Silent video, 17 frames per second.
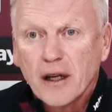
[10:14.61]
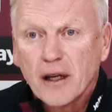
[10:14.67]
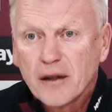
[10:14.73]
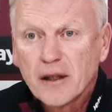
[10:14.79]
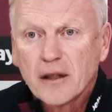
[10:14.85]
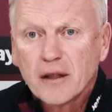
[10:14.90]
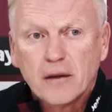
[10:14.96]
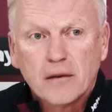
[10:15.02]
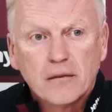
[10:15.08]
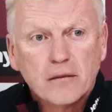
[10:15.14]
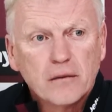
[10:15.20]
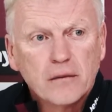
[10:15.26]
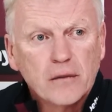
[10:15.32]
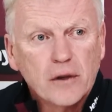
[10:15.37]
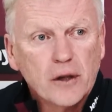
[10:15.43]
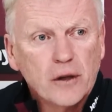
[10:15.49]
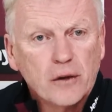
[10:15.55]
I think that
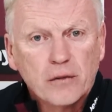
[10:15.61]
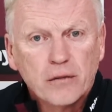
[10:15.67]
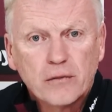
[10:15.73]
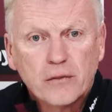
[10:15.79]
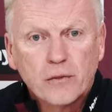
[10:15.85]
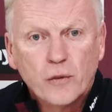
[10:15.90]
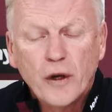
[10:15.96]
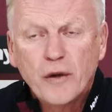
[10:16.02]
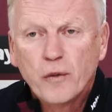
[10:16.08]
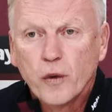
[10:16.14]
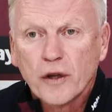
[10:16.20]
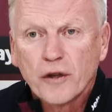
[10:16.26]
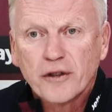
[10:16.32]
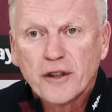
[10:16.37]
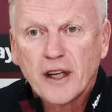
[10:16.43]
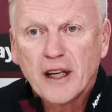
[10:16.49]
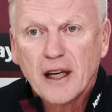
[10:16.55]
we've
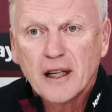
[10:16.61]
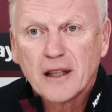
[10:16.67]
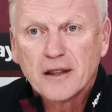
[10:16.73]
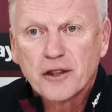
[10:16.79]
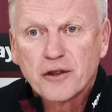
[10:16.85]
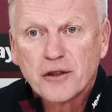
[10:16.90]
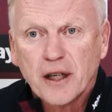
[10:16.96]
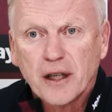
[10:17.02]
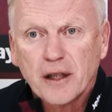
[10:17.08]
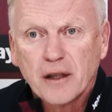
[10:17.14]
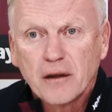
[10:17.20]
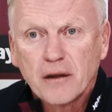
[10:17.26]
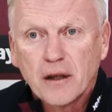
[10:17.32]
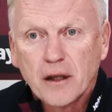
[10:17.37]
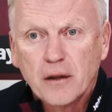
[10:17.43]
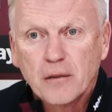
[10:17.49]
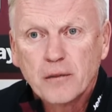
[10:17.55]
worked really hard to try
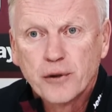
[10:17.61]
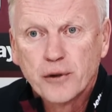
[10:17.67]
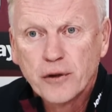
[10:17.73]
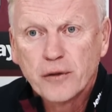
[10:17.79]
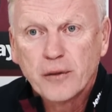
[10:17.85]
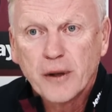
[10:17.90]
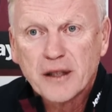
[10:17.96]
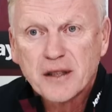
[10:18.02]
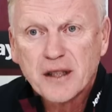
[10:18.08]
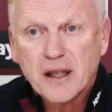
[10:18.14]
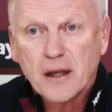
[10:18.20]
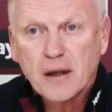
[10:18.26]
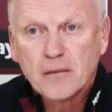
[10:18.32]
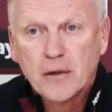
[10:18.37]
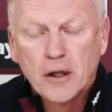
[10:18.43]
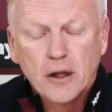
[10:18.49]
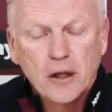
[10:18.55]
and improve West
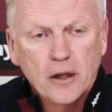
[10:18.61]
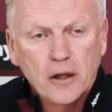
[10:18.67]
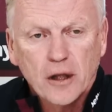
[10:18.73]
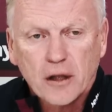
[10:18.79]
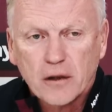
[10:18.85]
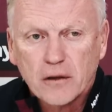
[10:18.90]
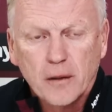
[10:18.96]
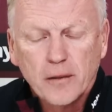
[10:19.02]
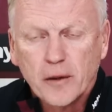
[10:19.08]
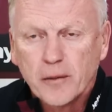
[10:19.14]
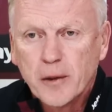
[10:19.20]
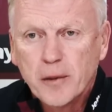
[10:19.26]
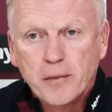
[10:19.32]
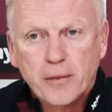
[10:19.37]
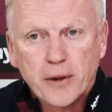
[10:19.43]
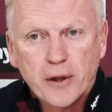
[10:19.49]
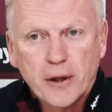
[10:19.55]
Ham. The club have
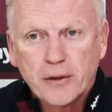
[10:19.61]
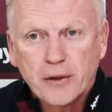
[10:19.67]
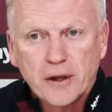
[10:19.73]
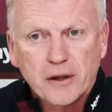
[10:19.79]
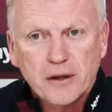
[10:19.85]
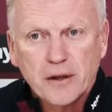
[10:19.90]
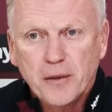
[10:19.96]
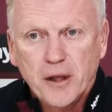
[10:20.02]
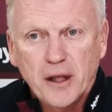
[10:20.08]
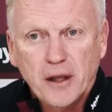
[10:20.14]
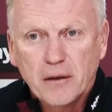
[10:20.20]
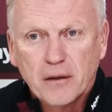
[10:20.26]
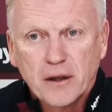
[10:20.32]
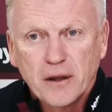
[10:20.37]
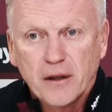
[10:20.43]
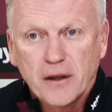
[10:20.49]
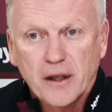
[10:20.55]
been brilliant to me.
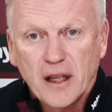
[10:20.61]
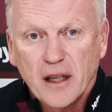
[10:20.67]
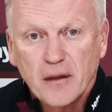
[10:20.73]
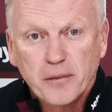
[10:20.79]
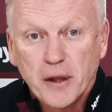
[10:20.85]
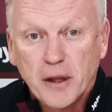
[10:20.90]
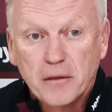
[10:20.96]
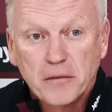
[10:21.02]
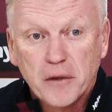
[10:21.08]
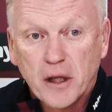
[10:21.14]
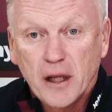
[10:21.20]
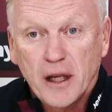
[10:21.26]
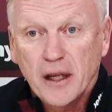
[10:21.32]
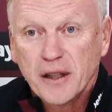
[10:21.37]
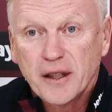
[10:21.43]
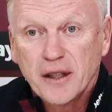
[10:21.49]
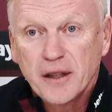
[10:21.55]
They really have been,
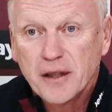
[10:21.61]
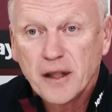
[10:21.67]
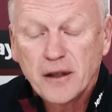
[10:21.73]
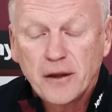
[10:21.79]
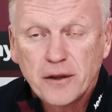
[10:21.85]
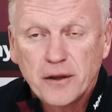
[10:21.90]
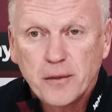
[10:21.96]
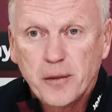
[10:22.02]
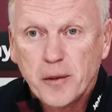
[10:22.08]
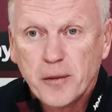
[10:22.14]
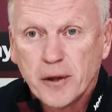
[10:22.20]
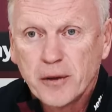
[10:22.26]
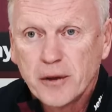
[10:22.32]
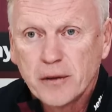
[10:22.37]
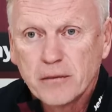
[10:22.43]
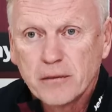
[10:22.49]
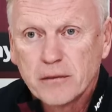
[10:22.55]
and continue to be
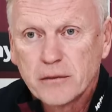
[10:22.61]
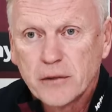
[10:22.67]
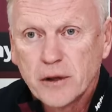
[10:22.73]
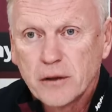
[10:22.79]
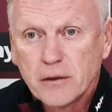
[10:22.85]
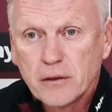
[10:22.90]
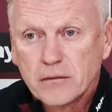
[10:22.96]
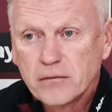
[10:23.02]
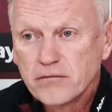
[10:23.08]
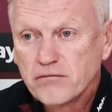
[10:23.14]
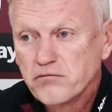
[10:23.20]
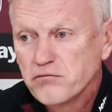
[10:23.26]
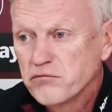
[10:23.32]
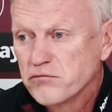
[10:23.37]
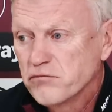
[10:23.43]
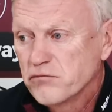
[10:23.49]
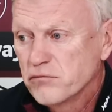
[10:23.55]
brilliant.
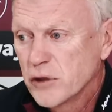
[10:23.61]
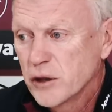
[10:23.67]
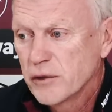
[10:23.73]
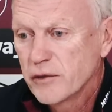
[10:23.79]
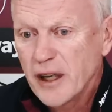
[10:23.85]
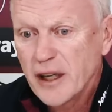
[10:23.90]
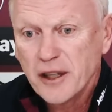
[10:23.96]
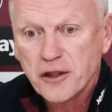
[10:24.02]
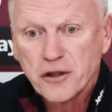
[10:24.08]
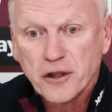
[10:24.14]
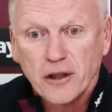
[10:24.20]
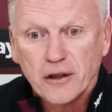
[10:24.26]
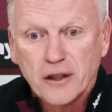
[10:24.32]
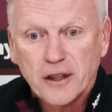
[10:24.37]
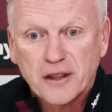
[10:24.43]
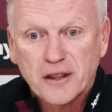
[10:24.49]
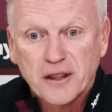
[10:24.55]
They're very
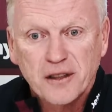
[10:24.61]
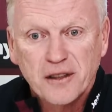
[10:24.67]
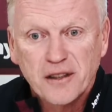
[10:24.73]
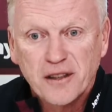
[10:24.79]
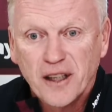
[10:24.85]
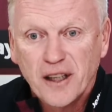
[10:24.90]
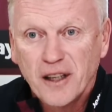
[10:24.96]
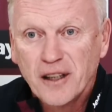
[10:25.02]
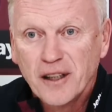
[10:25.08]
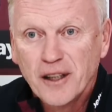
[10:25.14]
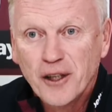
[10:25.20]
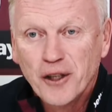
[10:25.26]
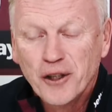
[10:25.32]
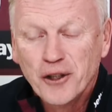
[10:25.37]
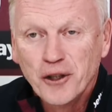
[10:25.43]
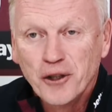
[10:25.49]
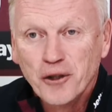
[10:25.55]
solid, and they
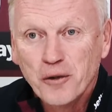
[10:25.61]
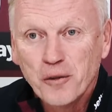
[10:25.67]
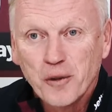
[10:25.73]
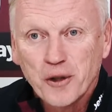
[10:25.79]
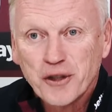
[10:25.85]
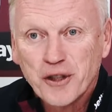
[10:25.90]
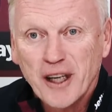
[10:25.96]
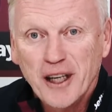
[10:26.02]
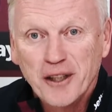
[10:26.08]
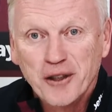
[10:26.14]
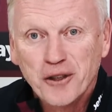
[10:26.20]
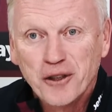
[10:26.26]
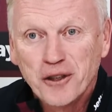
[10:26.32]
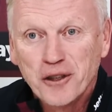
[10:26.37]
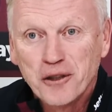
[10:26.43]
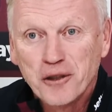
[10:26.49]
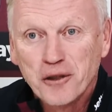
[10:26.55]
know what we're trying to
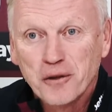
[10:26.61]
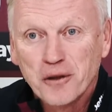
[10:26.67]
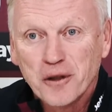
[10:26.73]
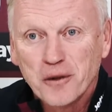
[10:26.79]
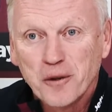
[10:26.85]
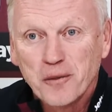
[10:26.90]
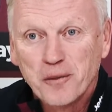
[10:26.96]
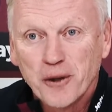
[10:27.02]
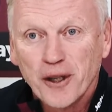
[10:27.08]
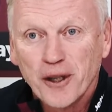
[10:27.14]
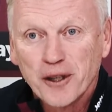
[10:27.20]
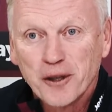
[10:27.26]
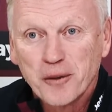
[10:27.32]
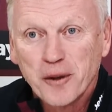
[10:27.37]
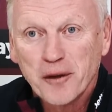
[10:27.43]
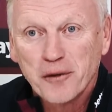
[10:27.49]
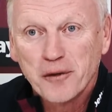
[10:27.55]
do. They know that we've brought in
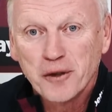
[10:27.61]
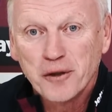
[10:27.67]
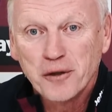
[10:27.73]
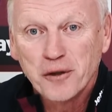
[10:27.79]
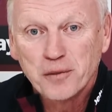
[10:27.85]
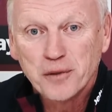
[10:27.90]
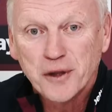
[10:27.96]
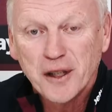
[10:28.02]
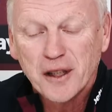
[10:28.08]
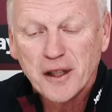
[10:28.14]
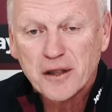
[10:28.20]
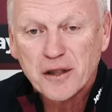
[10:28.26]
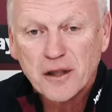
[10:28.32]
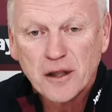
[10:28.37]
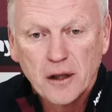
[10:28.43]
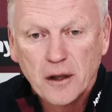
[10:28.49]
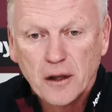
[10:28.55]
quite a few new
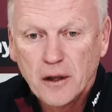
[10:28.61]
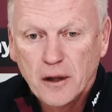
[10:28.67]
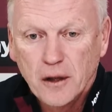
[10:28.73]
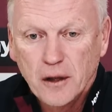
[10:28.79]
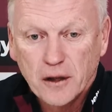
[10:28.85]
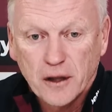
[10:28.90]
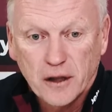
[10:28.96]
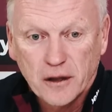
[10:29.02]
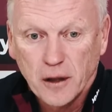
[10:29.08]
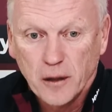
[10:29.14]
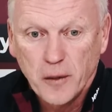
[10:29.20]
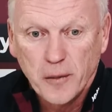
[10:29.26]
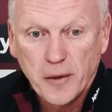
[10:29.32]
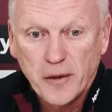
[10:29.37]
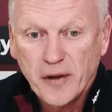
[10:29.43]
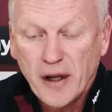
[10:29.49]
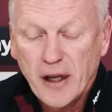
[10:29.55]
players. The club
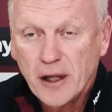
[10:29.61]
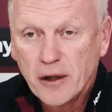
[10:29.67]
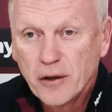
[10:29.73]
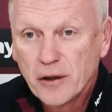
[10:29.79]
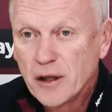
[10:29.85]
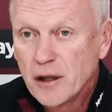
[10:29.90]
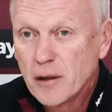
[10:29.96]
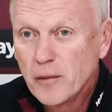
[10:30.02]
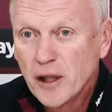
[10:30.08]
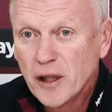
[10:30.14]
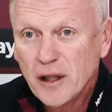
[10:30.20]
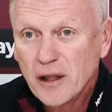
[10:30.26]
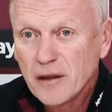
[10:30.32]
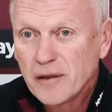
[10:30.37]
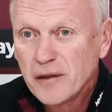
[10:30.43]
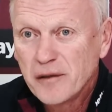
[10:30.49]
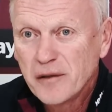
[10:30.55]
have been very good in the money
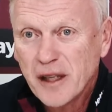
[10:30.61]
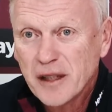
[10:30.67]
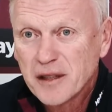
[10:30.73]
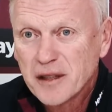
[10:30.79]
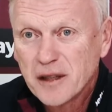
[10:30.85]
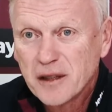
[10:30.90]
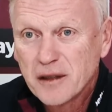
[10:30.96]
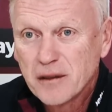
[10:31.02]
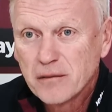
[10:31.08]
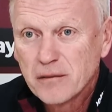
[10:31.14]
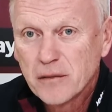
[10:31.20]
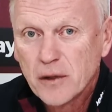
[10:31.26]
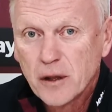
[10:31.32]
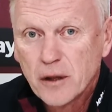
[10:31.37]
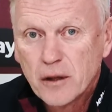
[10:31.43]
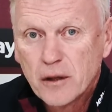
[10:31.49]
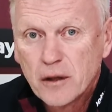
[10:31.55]
they've invested.
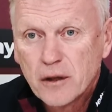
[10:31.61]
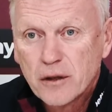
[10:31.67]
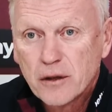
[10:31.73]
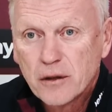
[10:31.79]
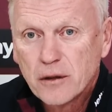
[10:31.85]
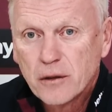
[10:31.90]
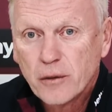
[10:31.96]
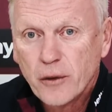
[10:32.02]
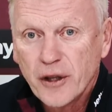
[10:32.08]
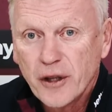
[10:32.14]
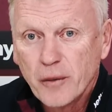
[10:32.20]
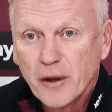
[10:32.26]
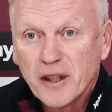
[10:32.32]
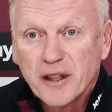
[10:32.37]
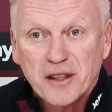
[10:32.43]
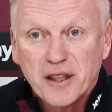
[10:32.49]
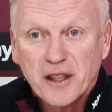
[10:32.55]
So what they
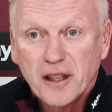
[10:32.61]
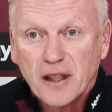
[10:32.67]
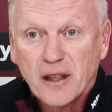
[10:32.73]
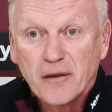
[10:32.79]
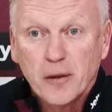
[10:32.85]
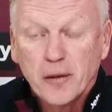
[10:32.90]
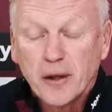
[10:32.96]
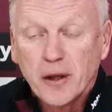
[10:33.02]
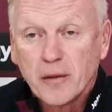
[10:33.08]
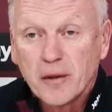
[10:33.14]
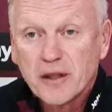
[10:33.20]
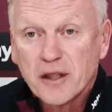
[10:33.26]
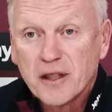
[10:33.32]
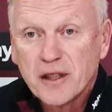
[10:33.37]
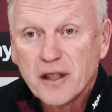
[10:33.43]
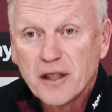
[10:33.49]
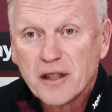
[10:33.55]
want to see, and everybody wants
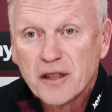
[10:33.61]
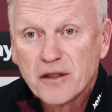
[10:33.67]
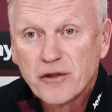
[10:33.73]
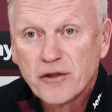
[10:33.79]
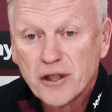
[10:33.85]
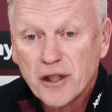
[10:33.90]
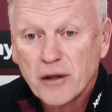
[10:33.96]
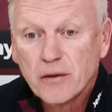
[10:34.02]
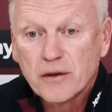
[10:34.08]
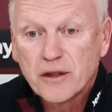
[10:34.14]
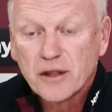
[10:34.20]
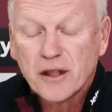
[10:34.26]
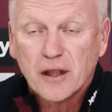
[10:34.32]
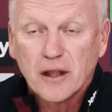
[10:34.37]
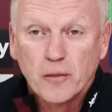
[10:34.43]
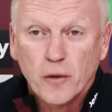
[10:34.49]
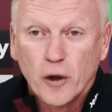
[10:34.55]
to see, is results.
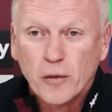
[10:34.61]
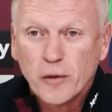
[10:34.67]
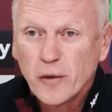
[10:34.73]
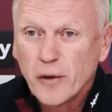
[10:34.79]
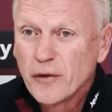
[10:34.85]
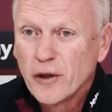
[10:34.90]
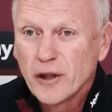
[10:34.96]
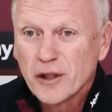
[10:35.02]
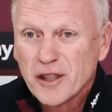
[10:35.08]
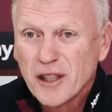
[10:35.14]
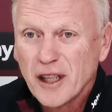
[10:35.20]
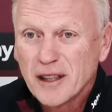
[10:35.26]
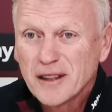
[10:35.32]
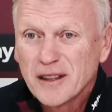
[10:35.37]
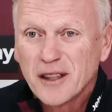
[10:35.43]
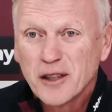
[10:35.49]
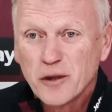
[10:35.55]
And at the moment we've not
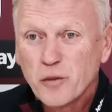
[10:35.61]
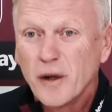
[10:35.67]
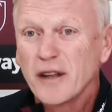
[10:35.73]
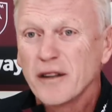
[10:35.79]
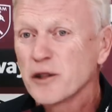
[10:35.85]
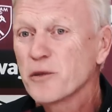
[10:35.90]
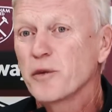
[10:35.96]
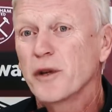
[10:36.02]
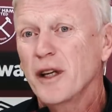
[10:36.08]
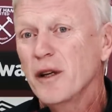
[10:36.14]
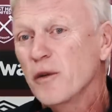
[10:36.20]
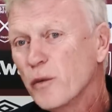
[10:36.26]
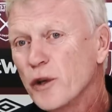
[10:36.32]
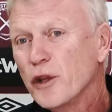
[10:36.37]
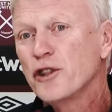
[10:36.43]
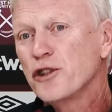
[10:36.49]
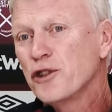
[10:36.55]
started as well as
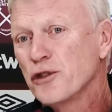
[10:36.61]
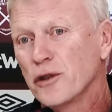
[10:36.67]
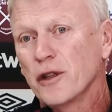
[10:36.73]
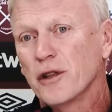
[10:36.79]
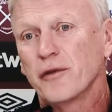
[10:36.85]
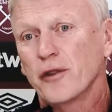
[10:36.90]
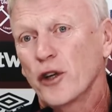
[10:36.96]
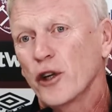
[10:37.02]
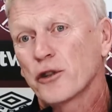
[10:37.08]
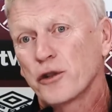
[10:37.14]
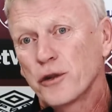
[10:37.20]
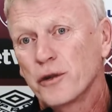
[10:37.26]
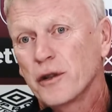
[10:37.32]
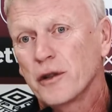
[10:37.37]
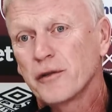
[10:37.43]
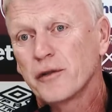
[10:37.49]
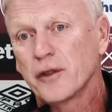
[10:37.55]
we should have or
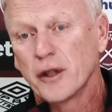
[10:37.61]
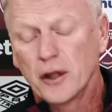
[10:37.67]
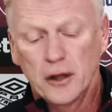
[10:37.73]
could have.